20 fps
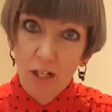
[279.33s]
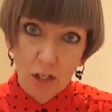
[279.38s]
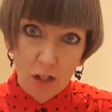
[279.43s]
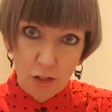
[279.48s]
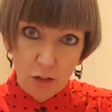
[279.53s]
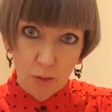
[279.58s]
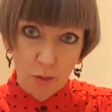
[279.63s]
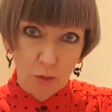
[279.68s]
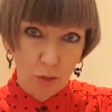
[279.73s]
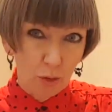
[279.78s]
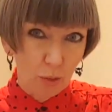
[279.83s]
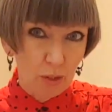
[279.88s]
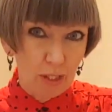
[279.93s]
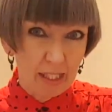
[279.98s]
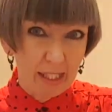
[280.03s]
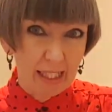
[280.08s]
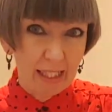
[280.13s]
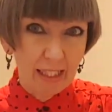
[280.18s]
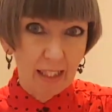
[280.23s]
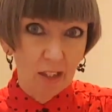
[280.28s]
So go and
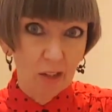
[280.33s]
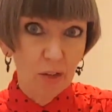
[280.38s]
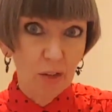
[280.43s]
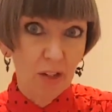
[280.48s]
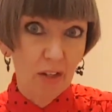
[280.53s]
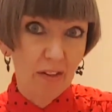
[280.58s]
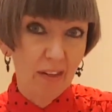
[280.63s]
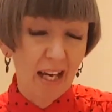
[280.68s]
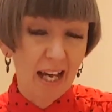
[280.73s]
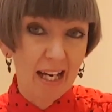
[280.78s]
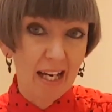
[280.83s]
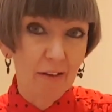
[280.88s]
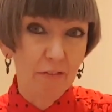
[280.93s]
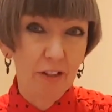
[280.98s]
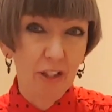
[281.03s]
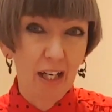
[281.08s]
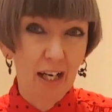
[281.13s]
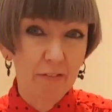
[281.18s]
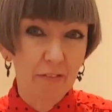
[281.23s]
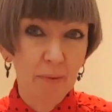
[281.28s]
take a look at that if
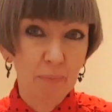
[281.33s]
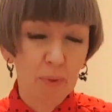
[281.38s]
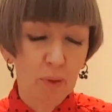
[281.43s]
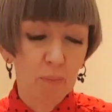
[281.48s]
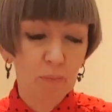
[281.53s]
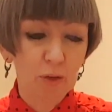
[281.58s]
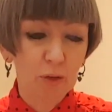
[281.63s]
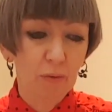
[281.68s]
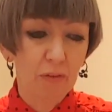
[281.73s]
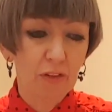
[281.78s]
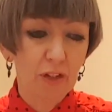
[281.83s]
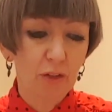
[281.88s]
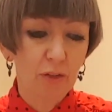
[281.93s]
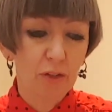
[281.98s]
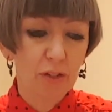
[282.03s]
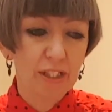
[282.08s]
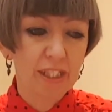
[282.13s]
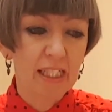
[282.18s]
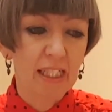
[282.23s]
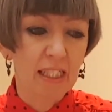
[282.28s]
you're having problems with your
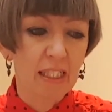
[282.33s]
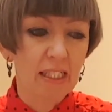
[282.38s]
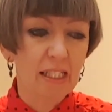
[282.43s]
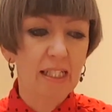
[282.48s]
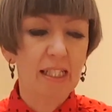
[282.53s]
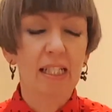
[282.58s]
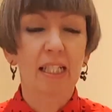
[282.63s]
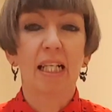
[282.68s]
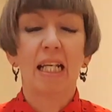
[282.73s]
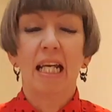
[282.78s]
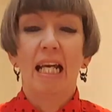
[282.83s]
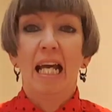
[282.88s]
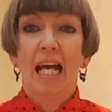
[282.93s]
routines.